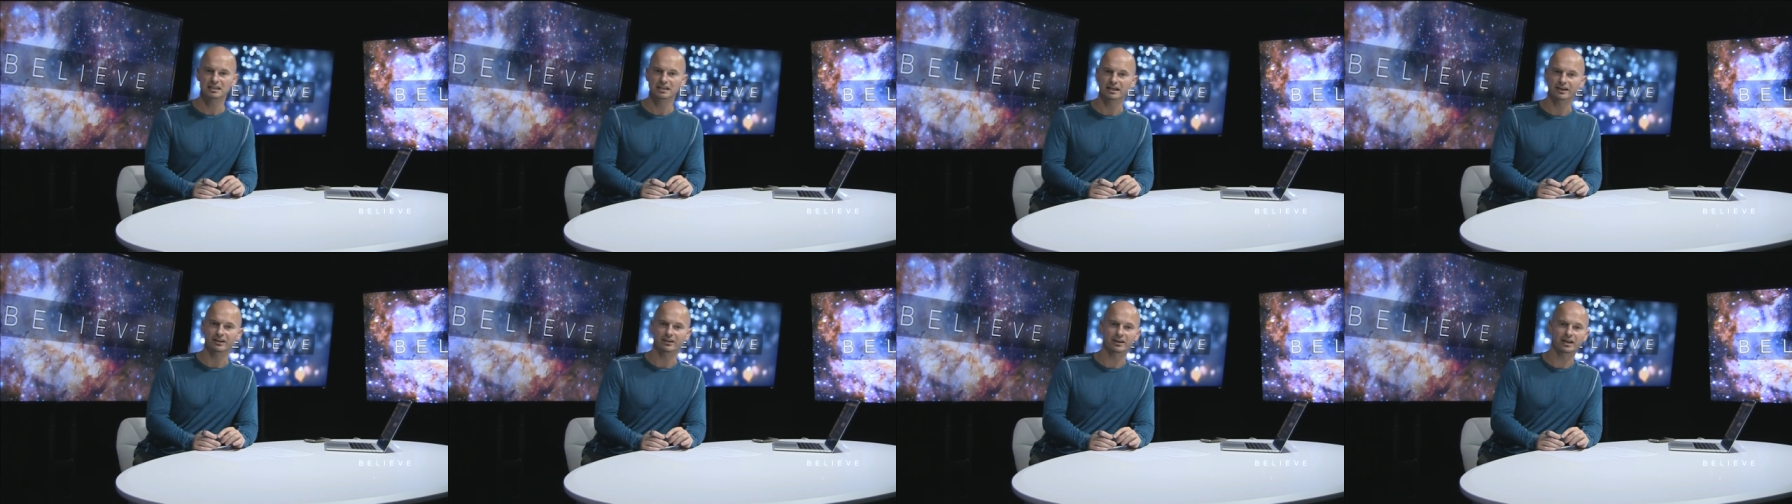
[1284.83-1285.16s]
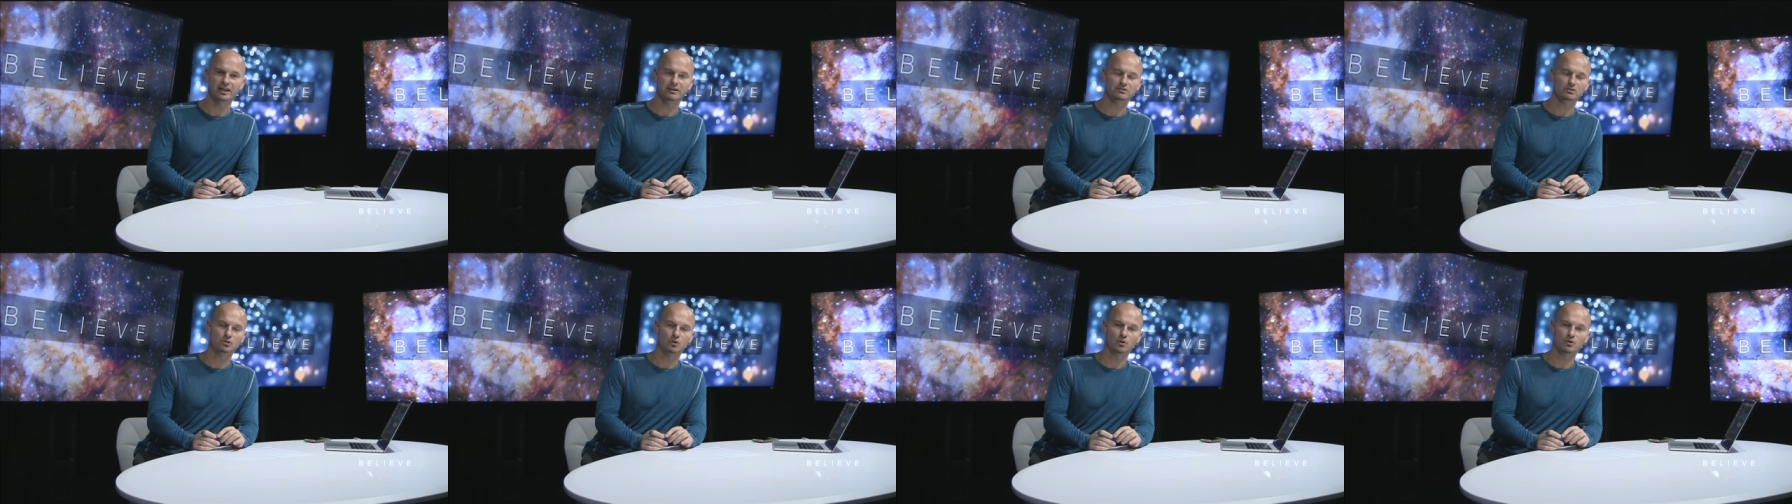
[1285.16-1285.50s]
And
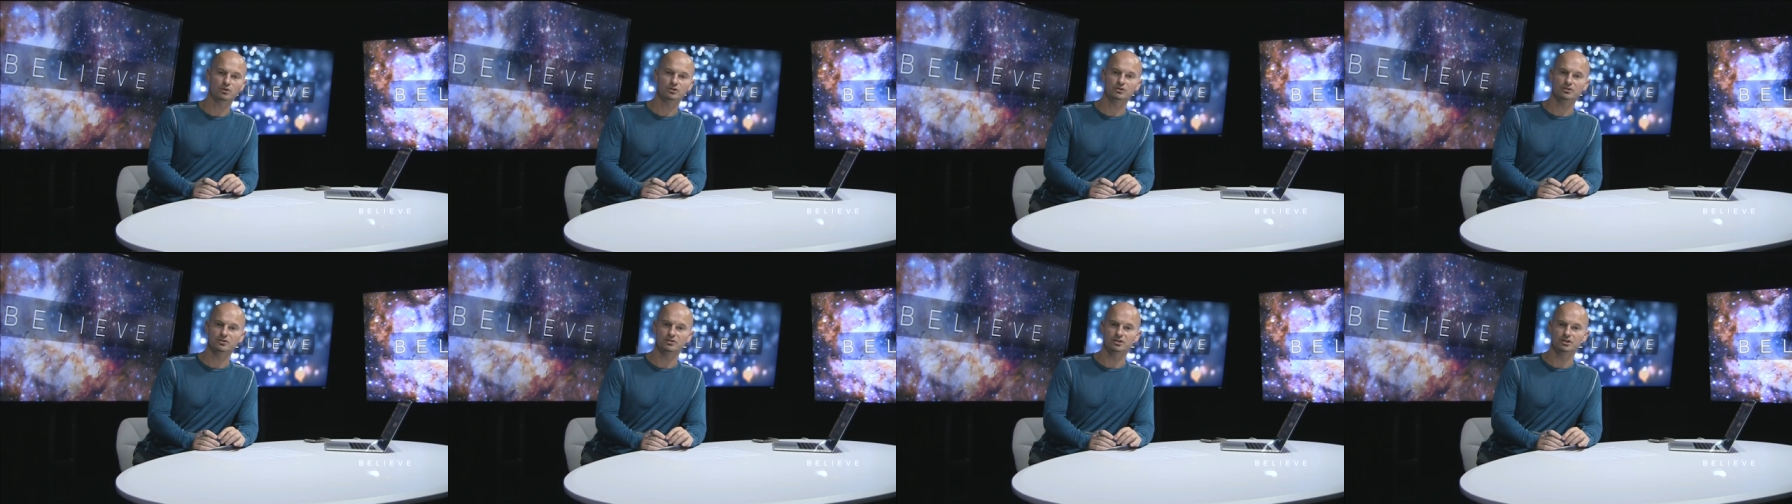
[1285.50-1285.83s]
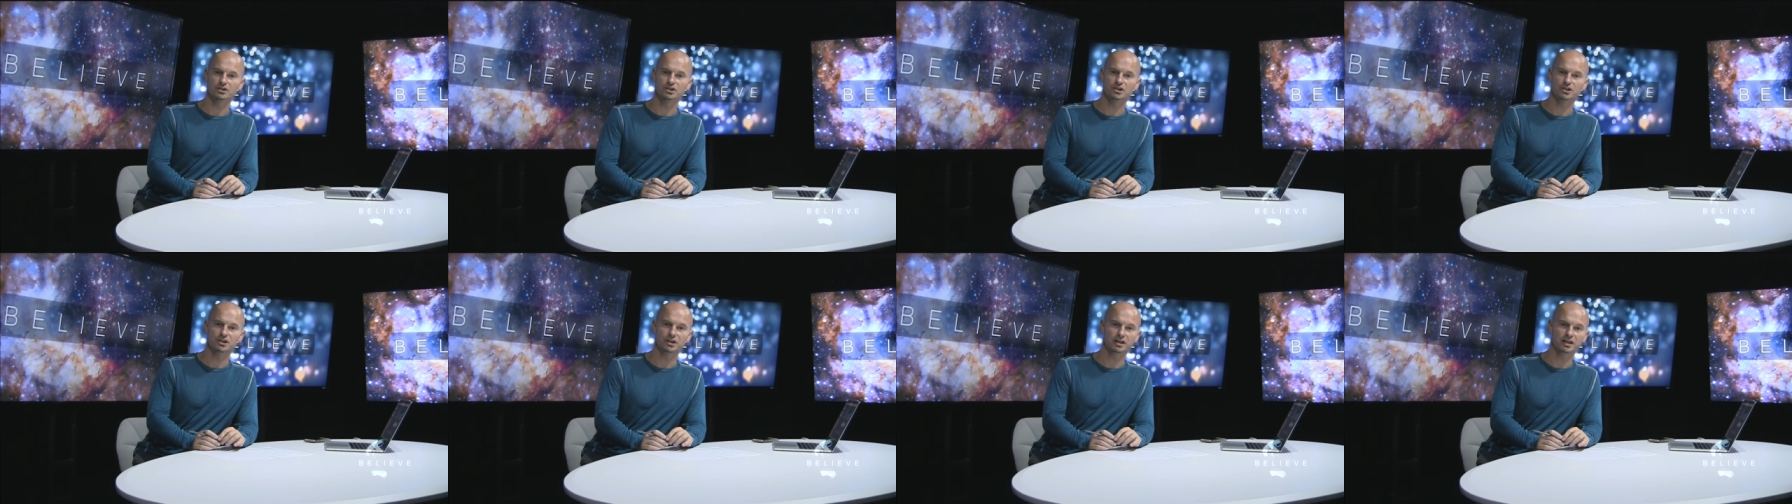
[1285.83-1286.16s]
they torture the
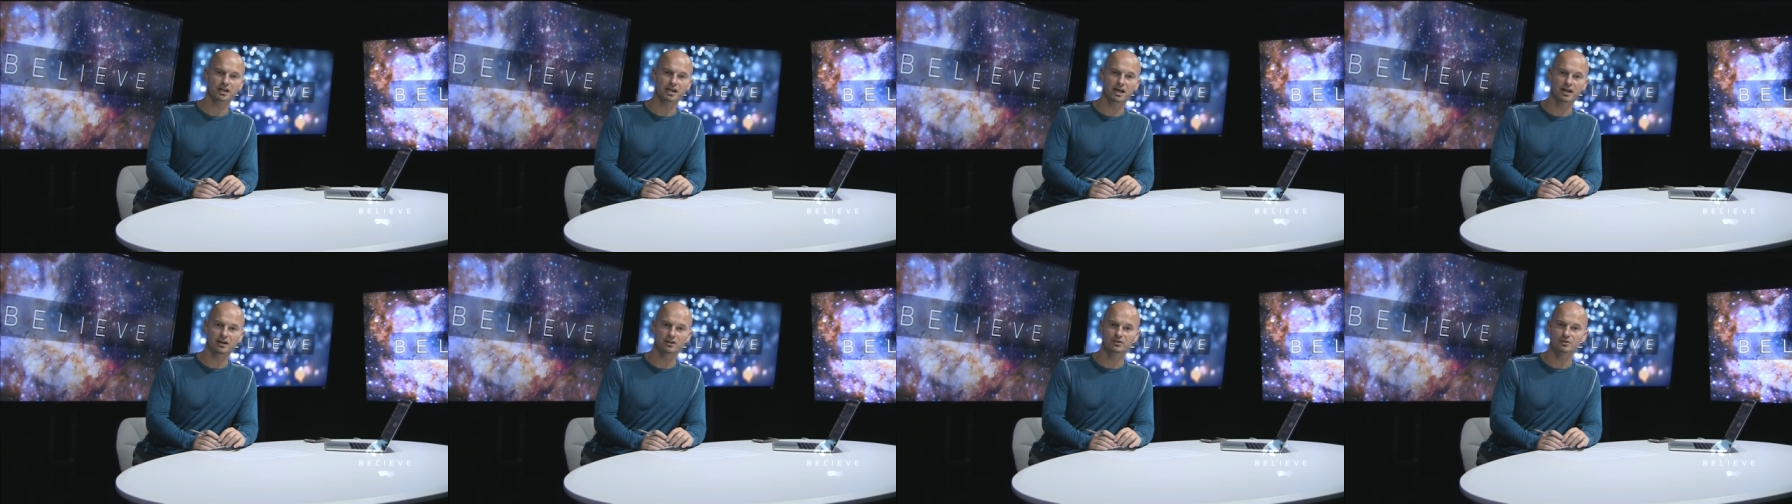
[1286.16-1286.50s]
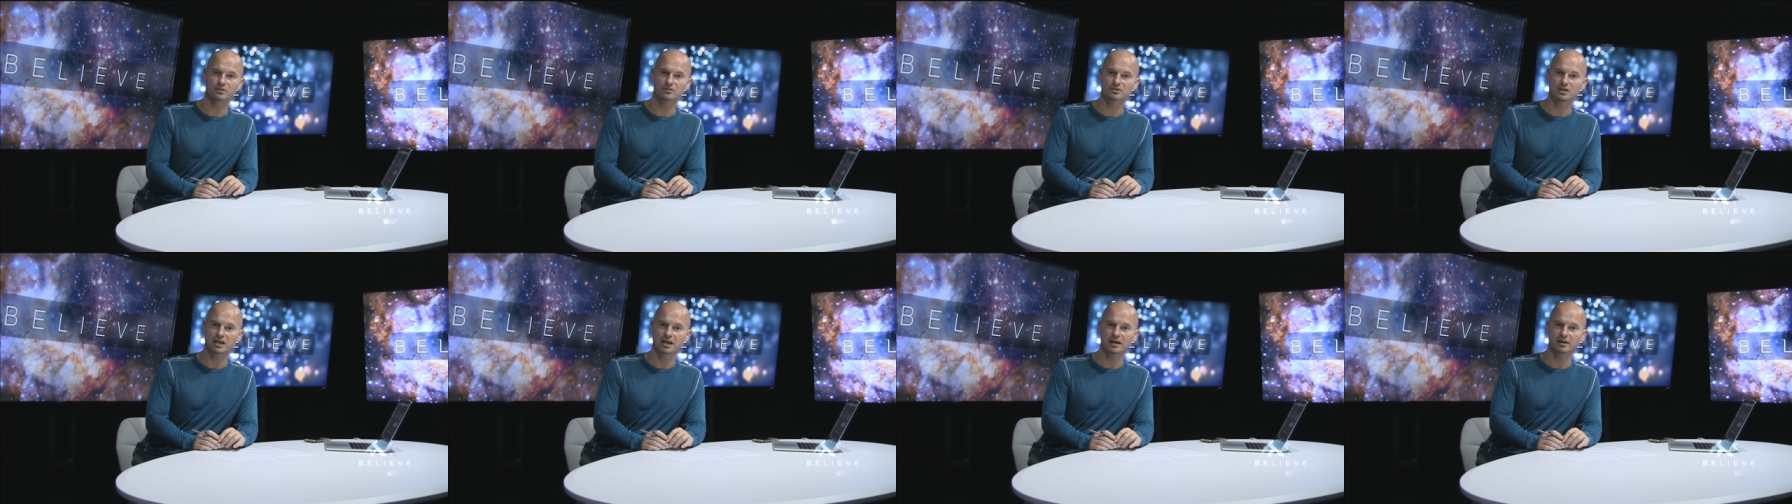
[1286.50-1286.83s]
shit out of
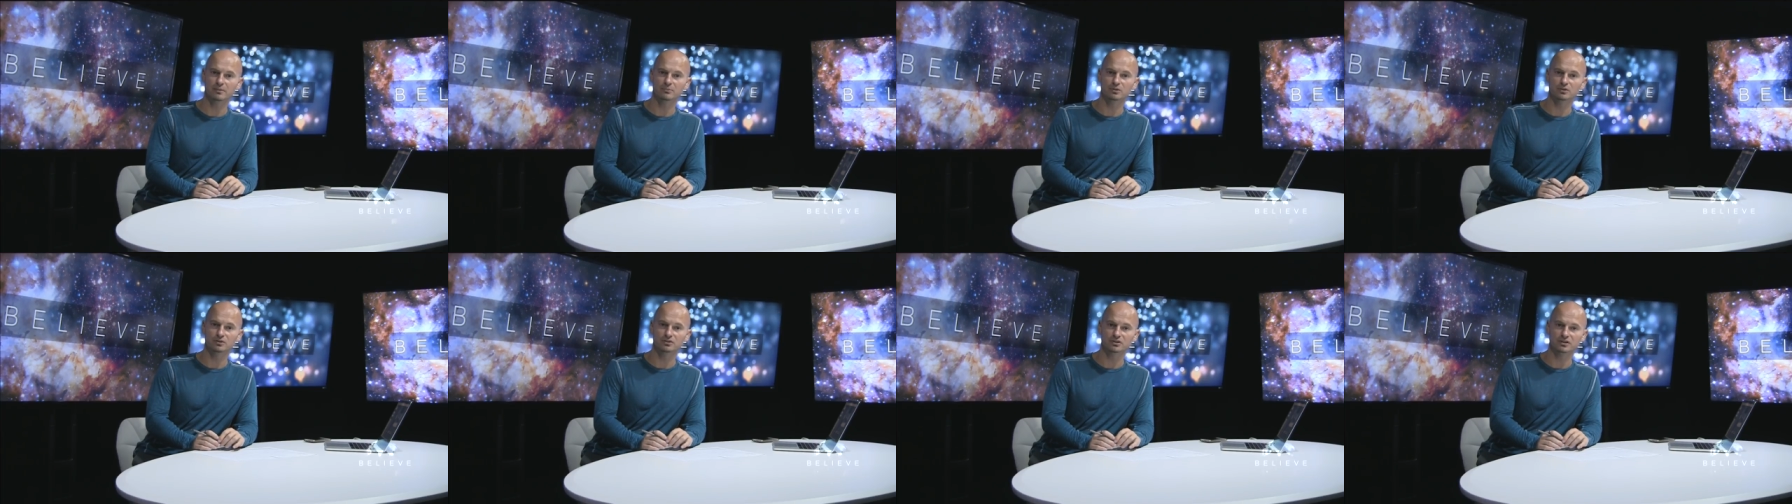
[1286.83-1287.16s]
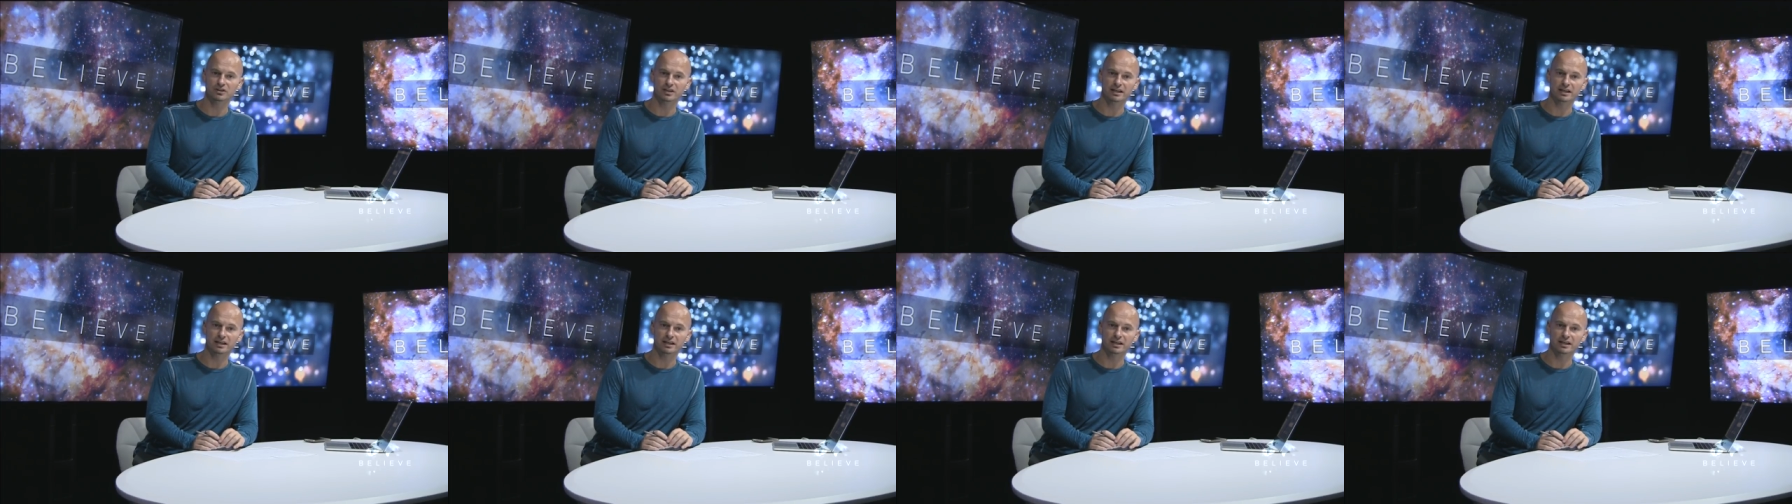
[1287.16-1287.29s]
those animals